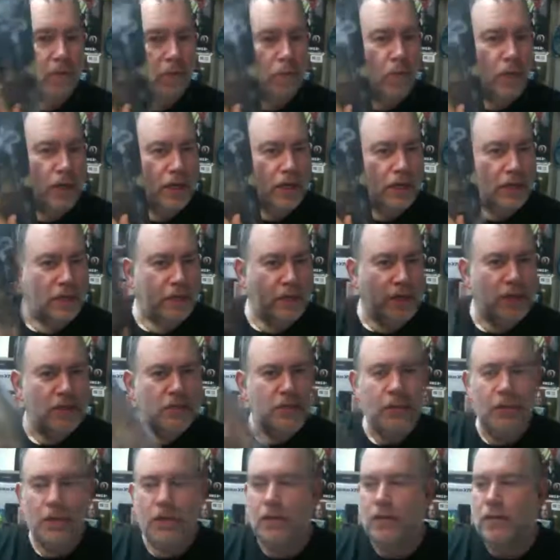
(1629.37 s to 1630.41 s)
Rick, the
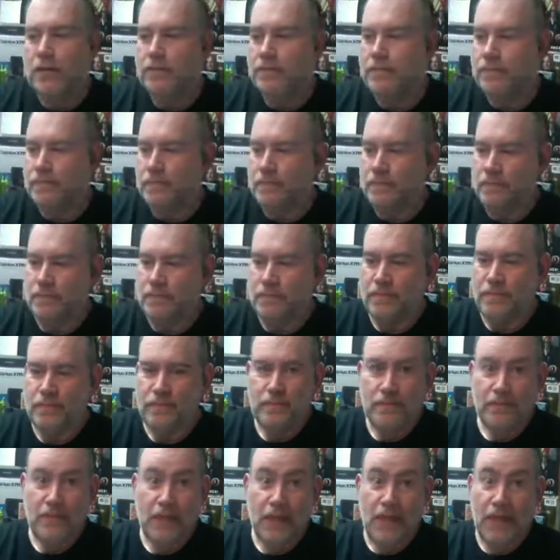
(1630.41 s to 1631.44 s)
bass player,
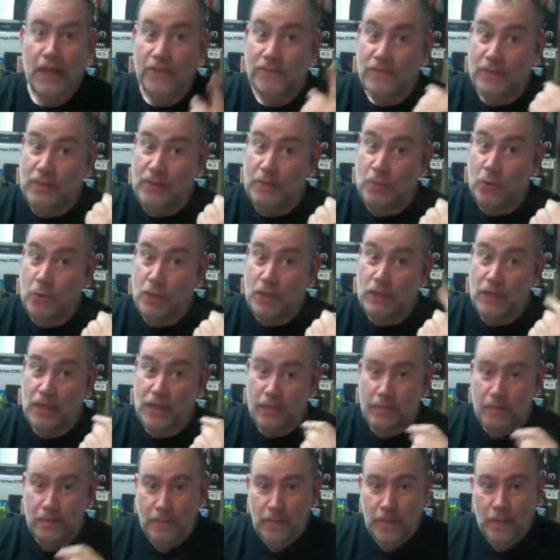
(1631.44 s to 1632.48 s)
I've seen him one
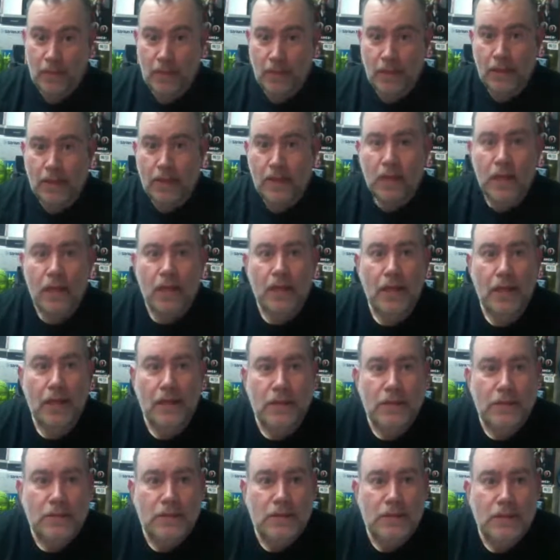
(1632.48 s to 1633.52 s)
time.
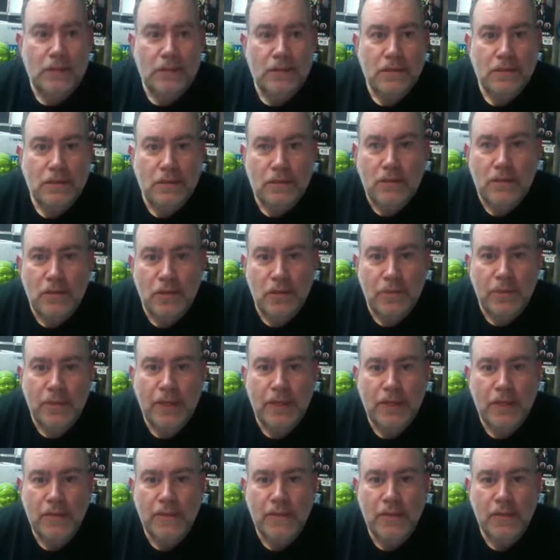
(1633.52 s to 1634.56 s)
During the
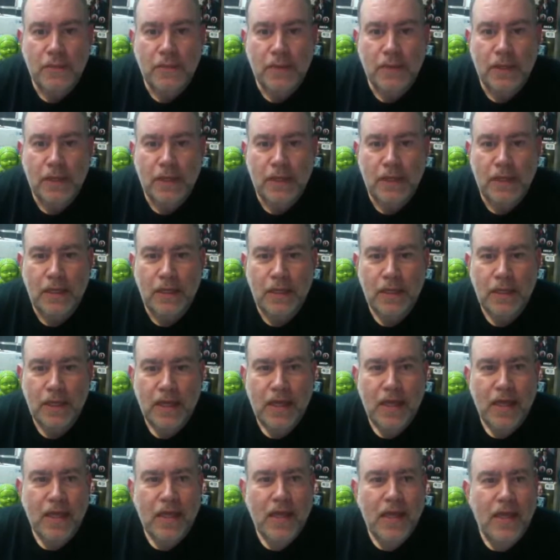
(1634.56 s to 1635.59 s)
pandemic, but he
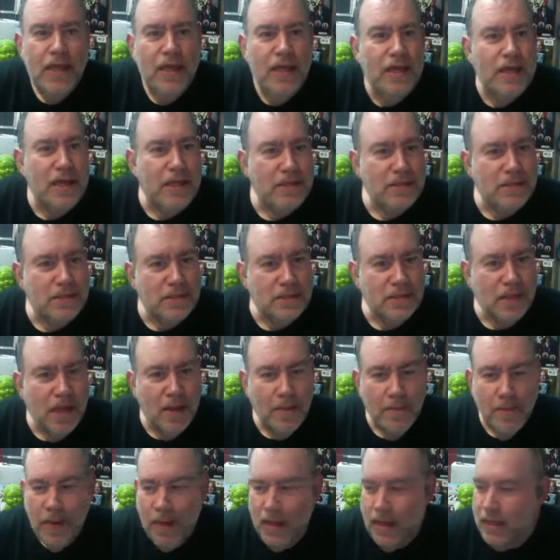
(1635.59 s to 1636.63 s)
likes to
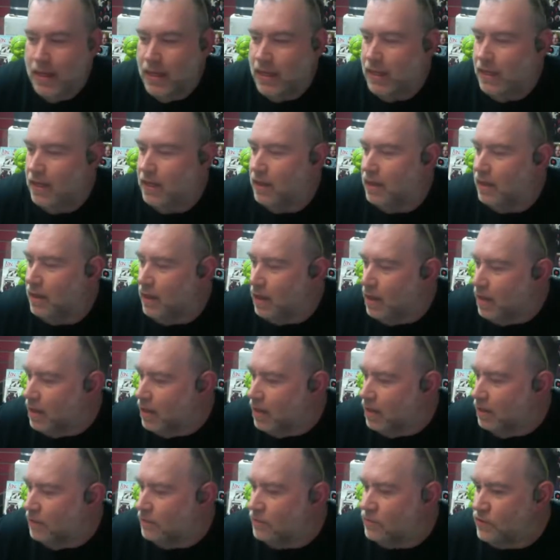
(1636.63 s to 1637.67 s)
stop by. He
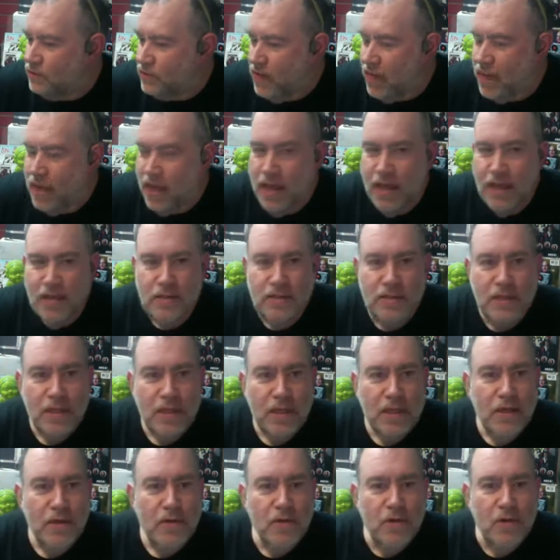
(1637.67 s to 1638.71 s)
loves jazz,
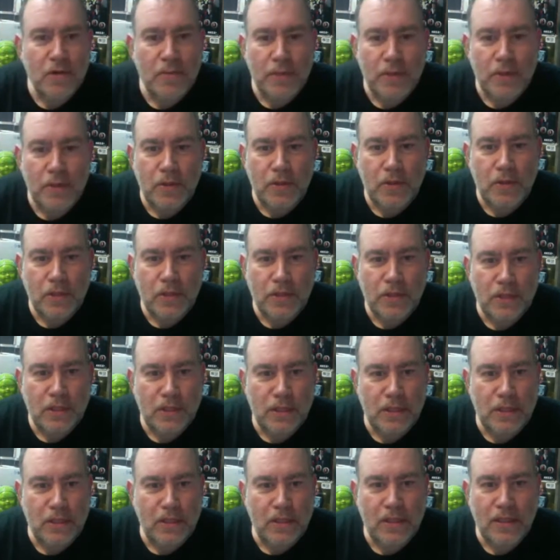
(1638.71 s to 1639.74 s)
grew up in New York
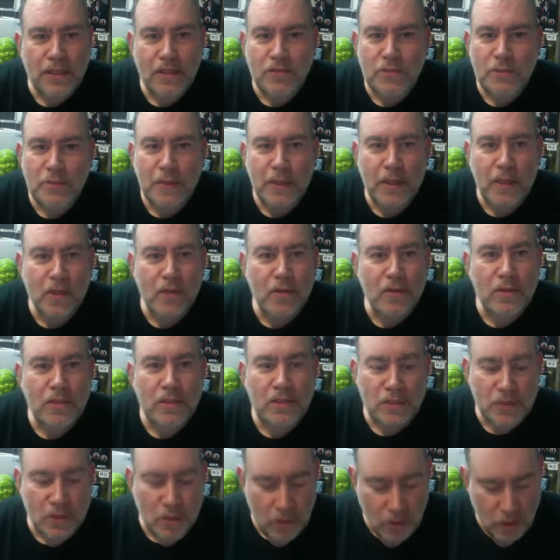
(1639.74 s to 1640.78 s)
City, tells him about all
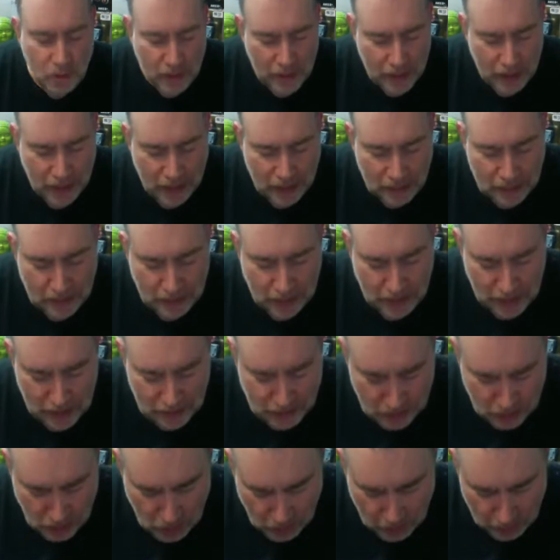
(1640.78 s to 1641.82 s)
these cool cats that he
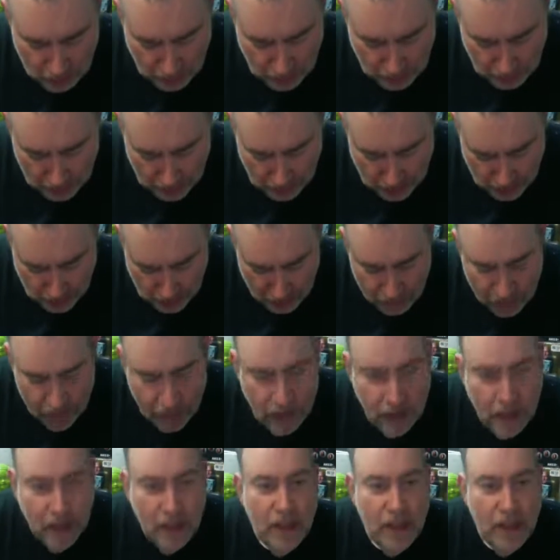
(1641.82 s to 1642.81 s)
saw play live.